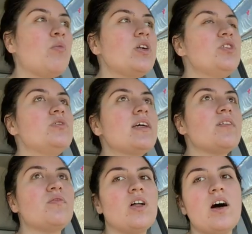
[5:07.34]
want to do like a
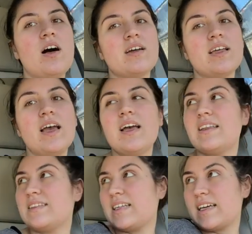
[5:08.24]
vlog
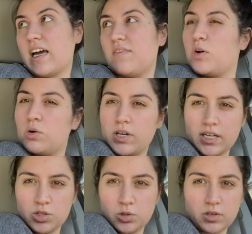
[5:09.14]
that's like kind of an
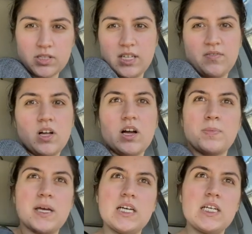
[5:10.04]
Oregon touristy vlog,
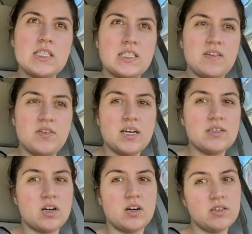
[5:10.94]
because if you
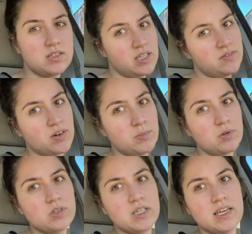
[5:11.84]
guys aren't from
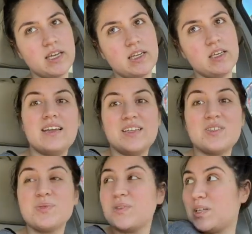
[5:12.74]
Oregon, it's
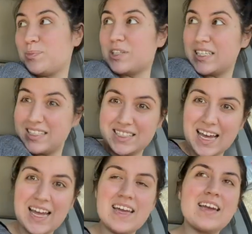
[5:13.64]
a really pretty
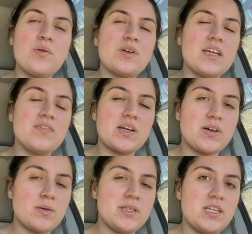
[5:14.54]
state, and I want to give like
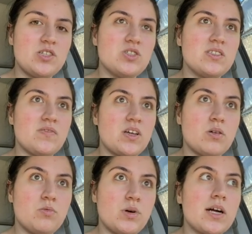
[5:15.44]
recommendations of like
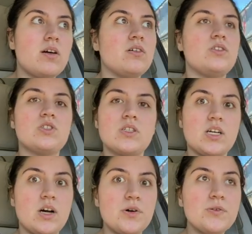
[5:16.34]
where all you should
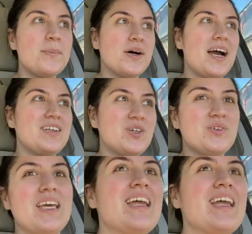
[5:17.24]
go, but I don't get